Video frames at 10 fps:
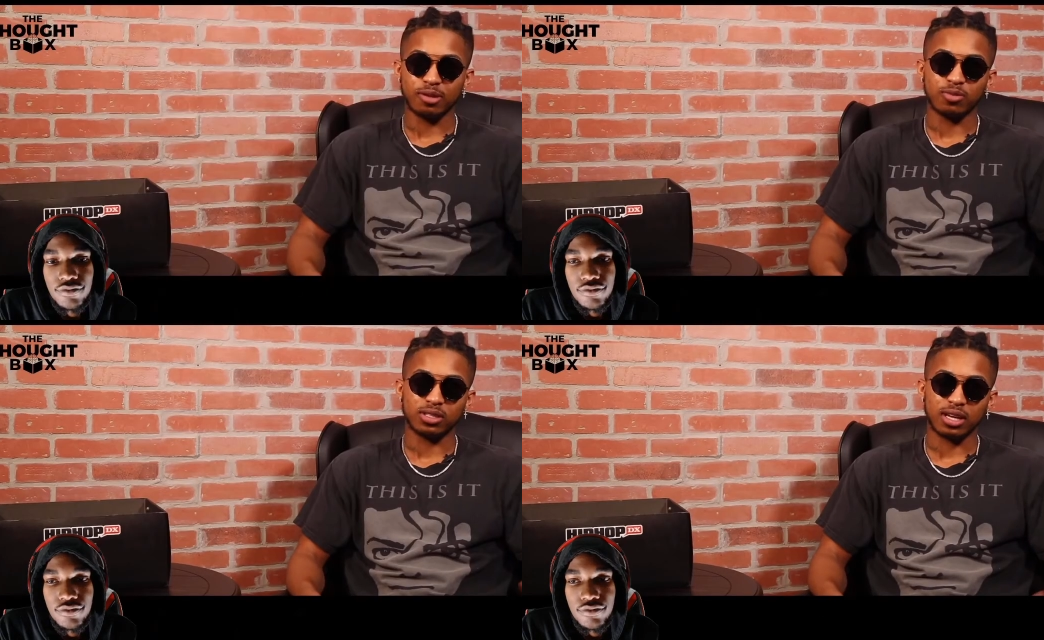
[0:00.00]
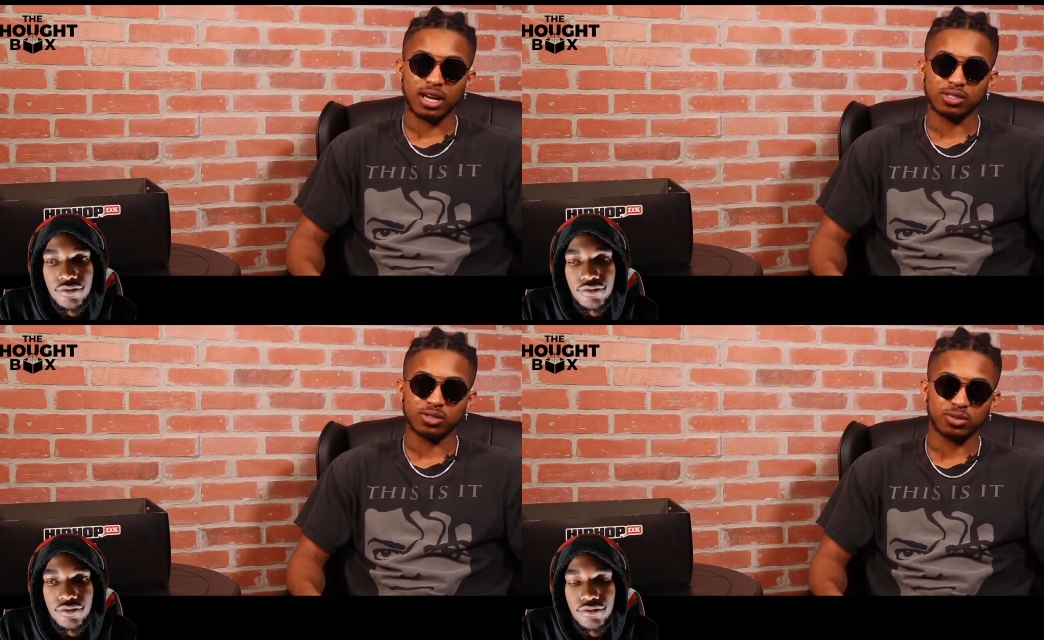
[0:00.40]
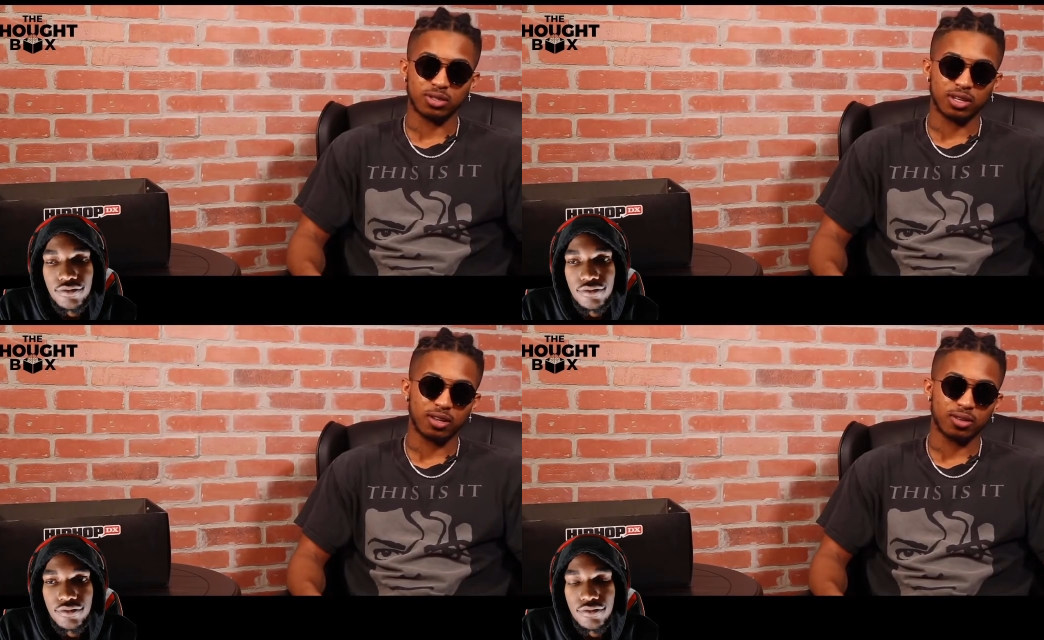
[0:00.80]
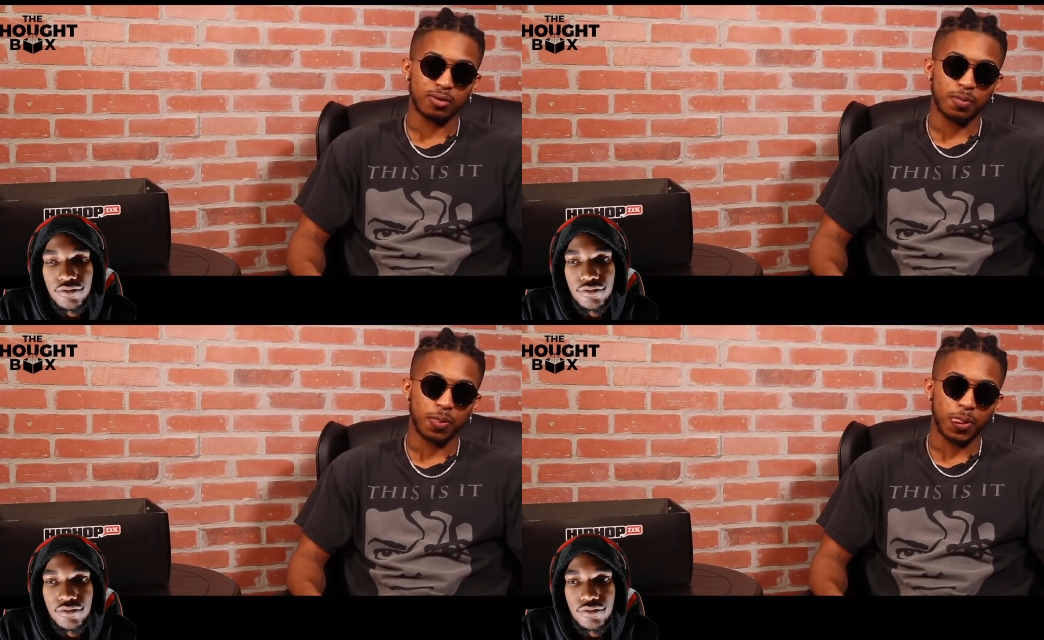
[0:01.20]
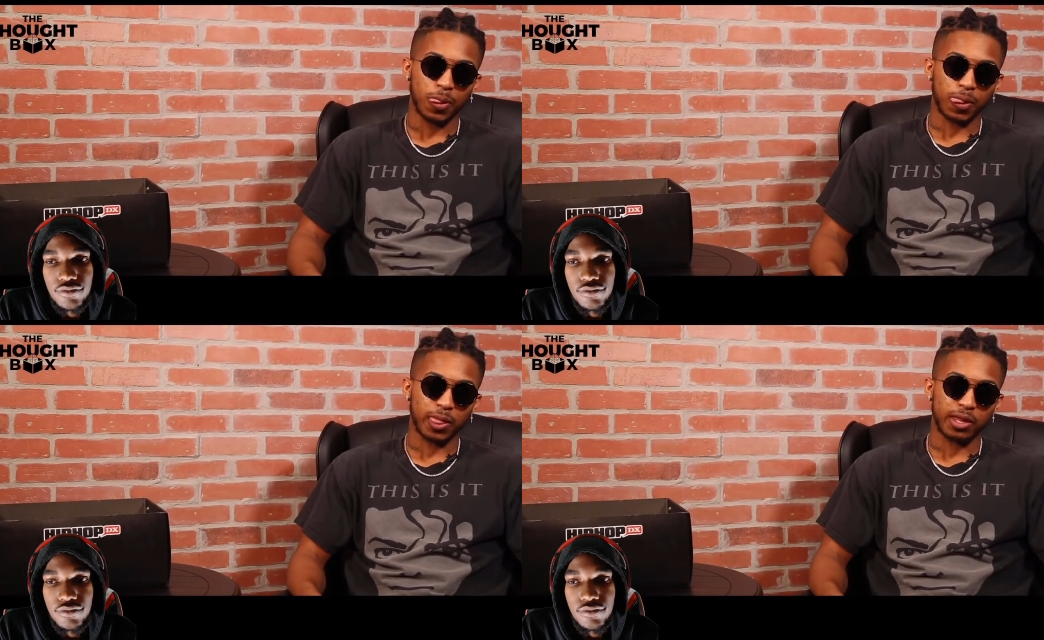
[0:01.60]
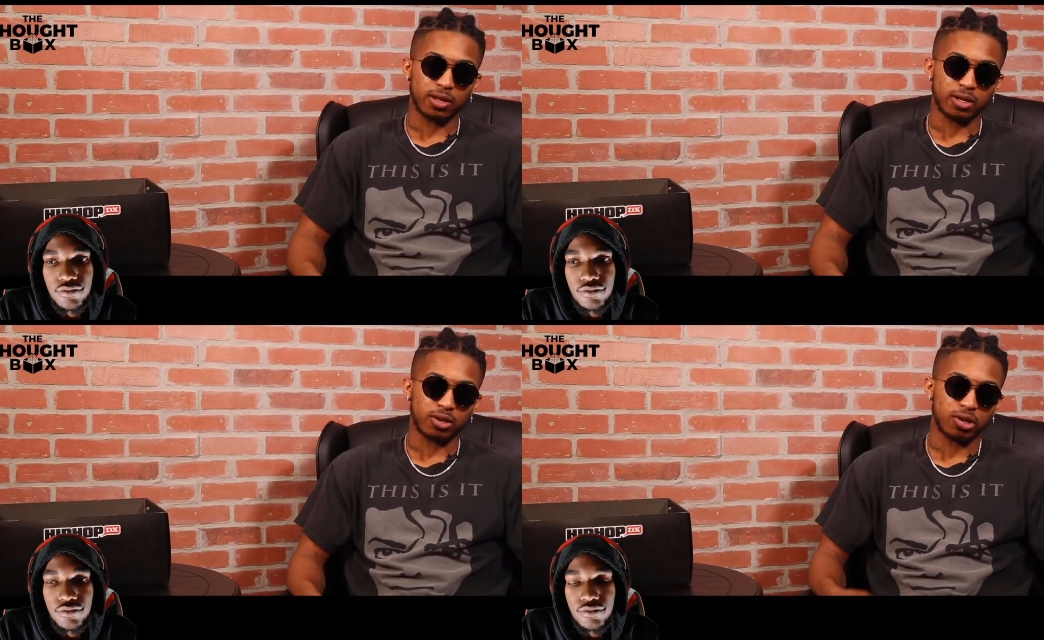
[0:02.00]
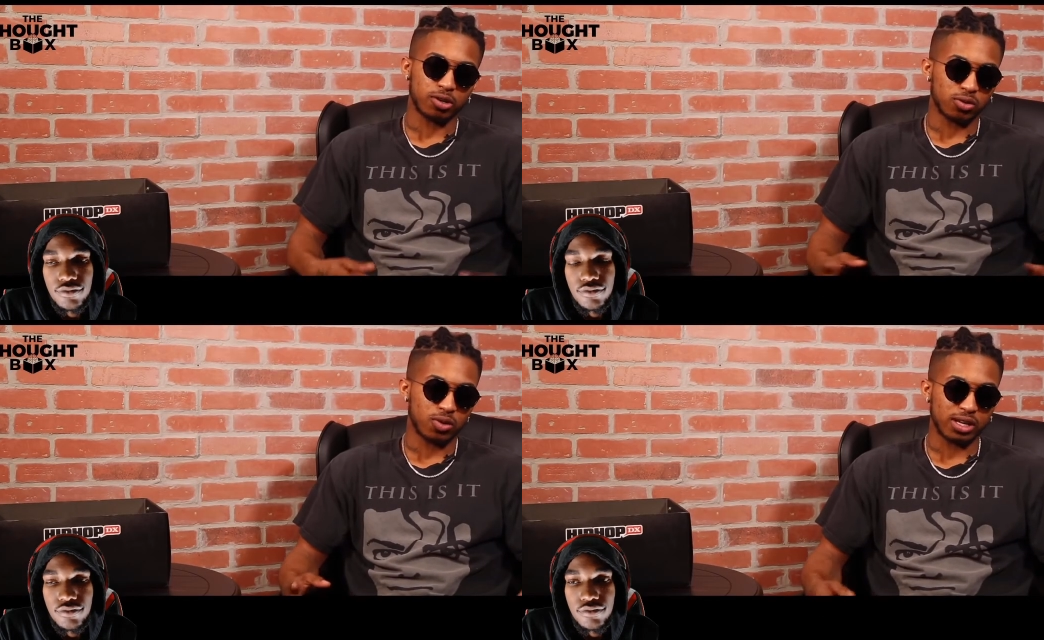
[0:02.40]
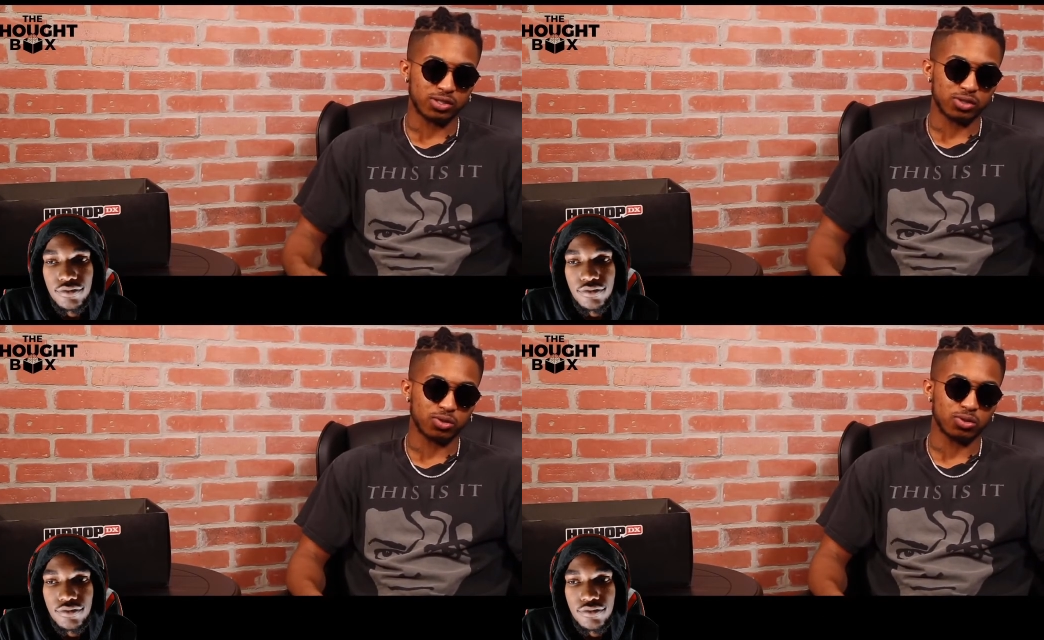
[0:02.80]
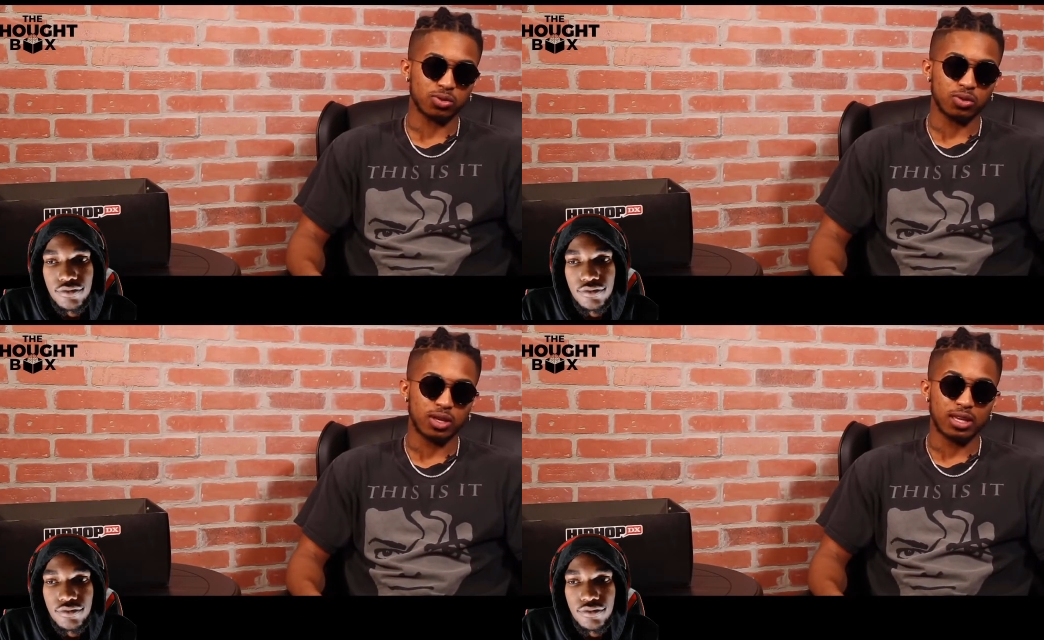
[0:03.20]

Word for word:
Speaker 1: and went to high school together, all through high school.